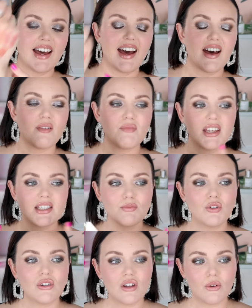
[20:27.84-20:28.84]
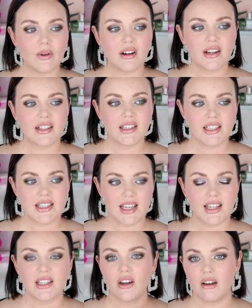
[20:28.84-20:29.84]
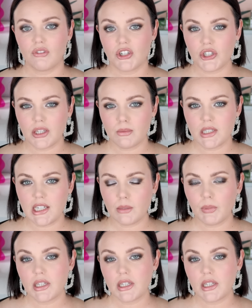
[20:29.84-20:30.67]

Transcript: It's more long wearing than, say, like, your average lipstick,